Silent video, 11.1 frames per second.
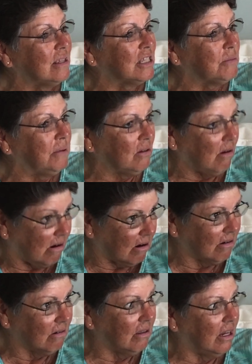it's been
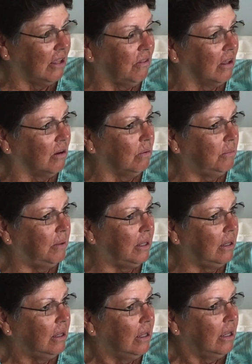harder than I thought it would
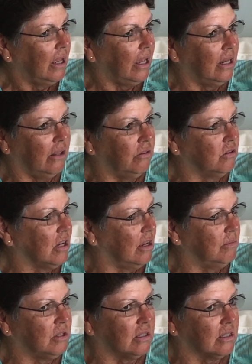be and other
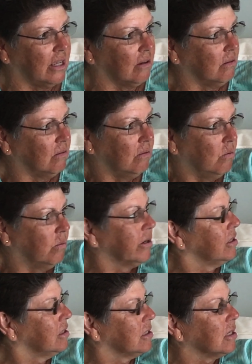times it's like where
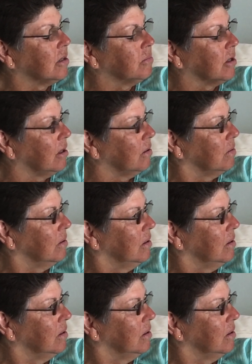did the time go